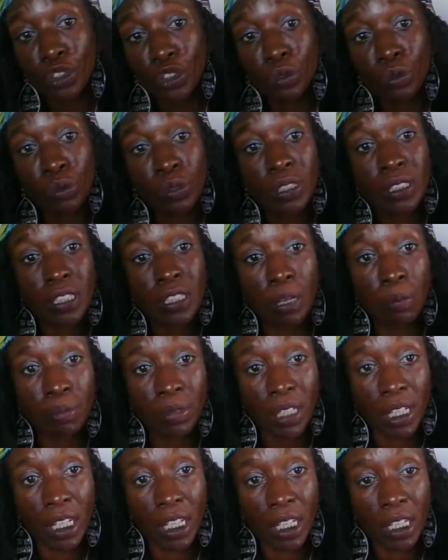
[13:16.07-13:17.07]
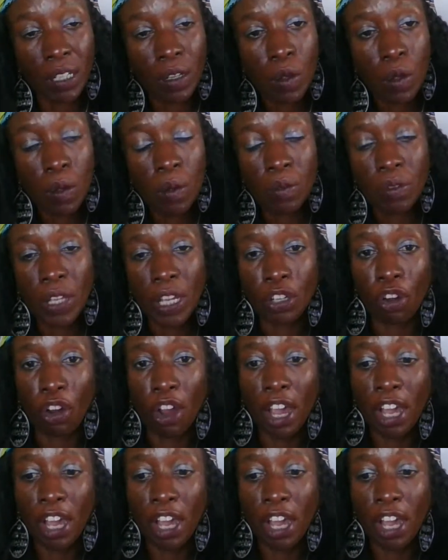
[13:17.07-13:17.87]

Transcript: Do something that your